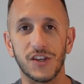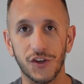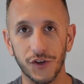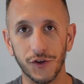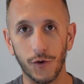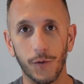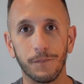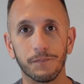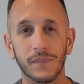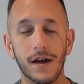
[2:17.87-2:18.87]

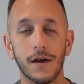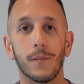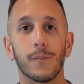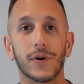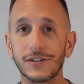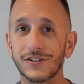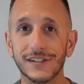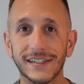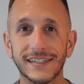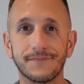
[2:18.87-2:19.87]
you.
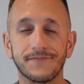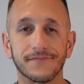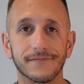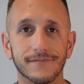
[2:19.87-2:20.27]
Personally,